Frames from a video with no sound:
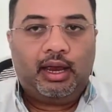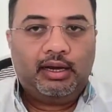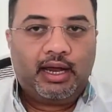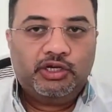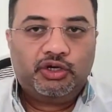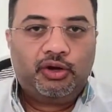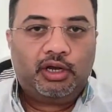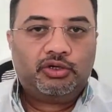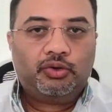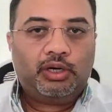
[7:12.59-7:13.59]
in
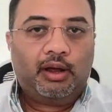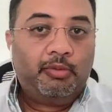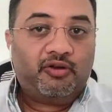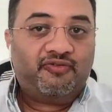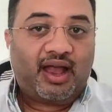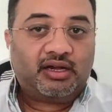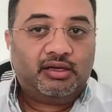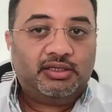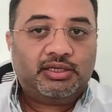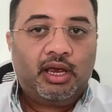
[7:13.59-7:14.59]
Nigeria to a number of
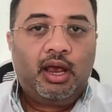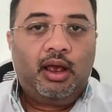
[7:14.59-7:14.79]
factors,